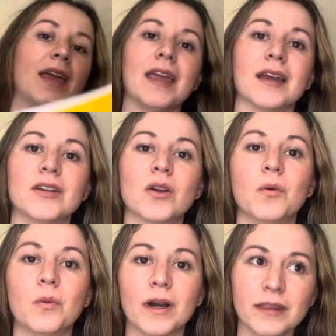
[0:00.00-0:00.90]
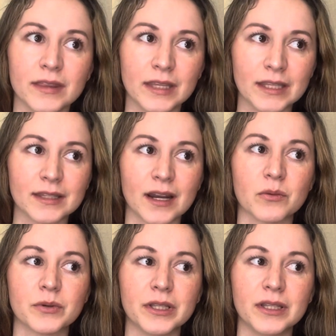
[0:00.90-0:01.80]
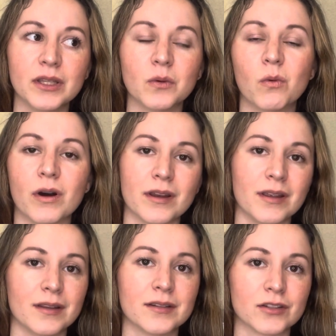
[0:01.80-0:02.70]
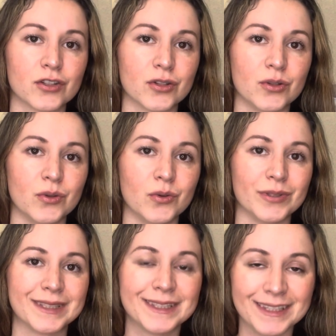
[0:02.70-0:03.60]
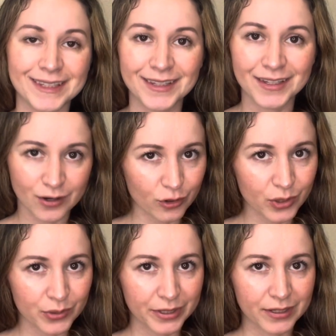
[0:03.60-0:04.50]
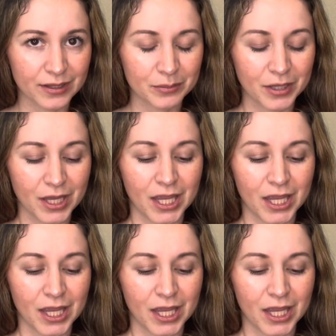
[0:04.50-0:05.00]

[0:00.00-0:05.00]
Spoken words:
And one thing that I really wanted to see in our curriculum,